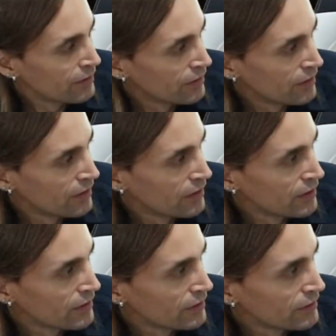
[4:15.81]

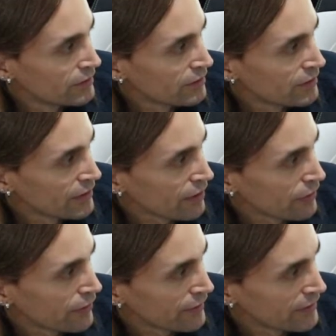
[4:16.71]
And another
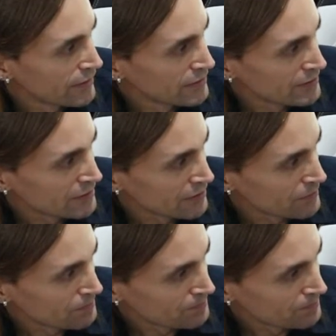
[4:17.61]
thing is, of